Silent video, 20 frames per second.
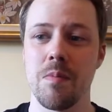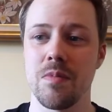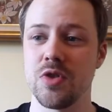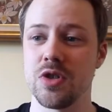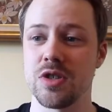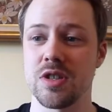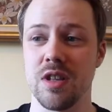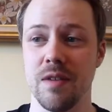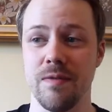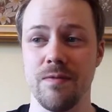
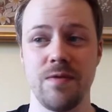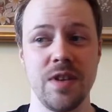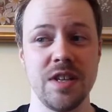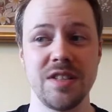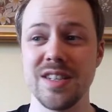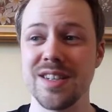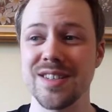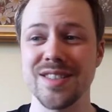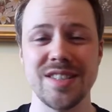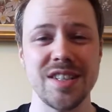Just the
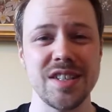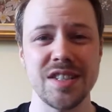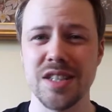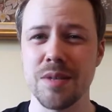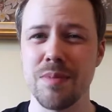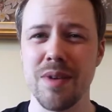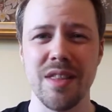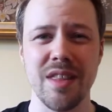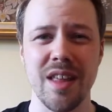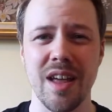physics
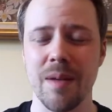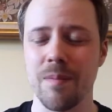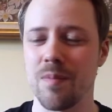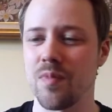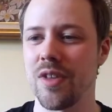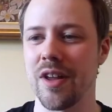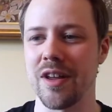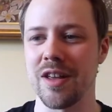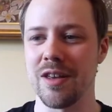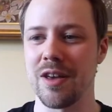system in that,
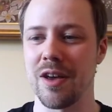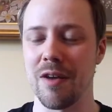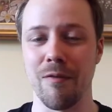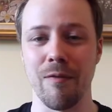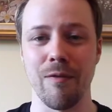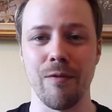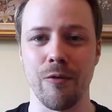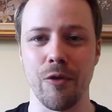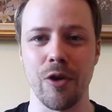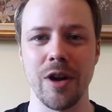like you can
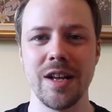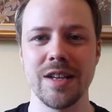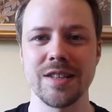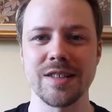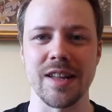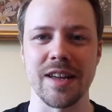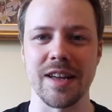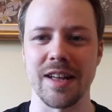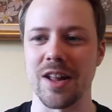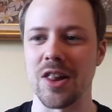
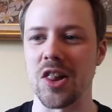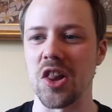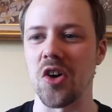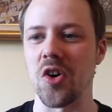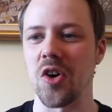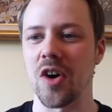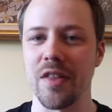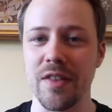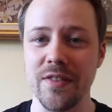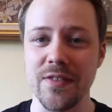freeze like a
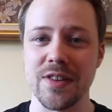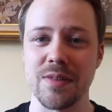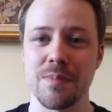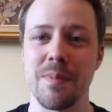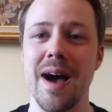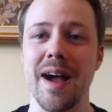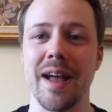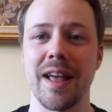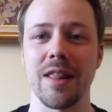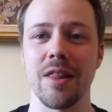log and
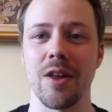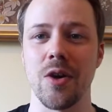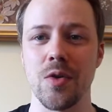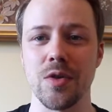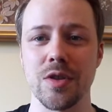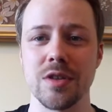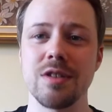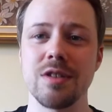smack it low,